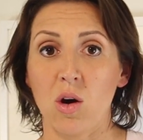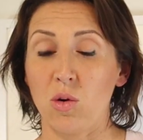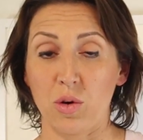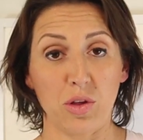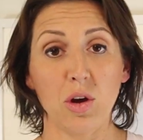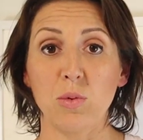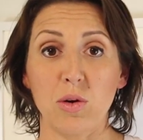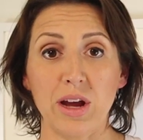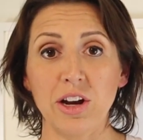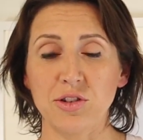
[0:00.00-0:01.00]
or third
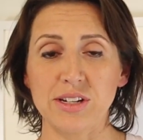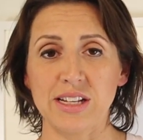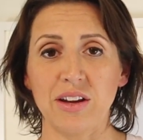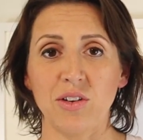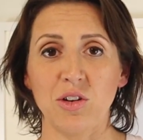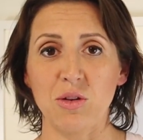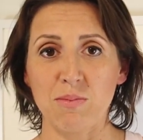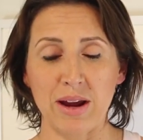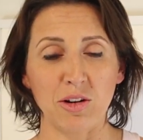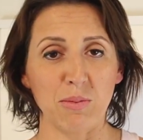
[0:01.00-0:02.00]
world countries even who
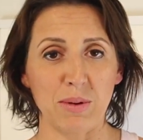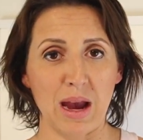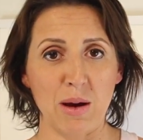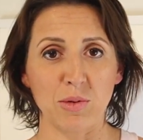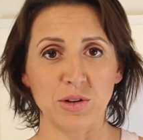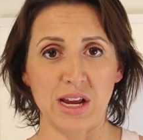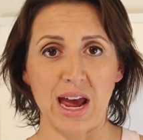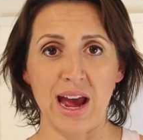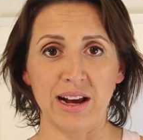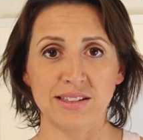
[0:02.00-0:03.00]
may not be able
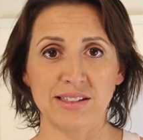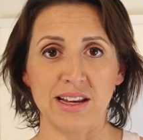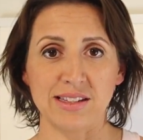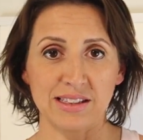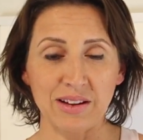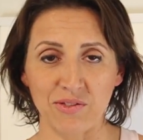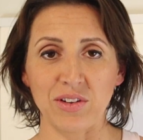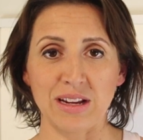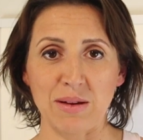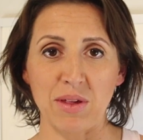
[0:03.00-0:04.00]
to access
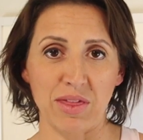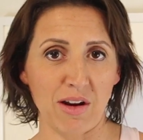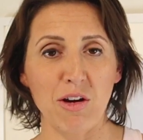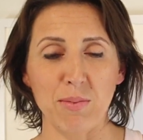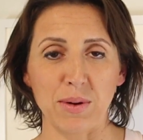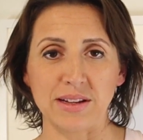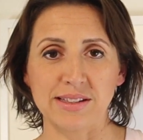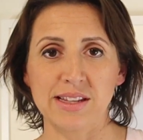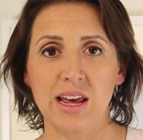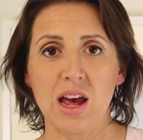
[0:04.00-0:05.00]
lymphedema
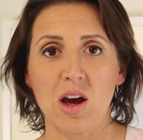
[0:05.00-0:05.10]
therapists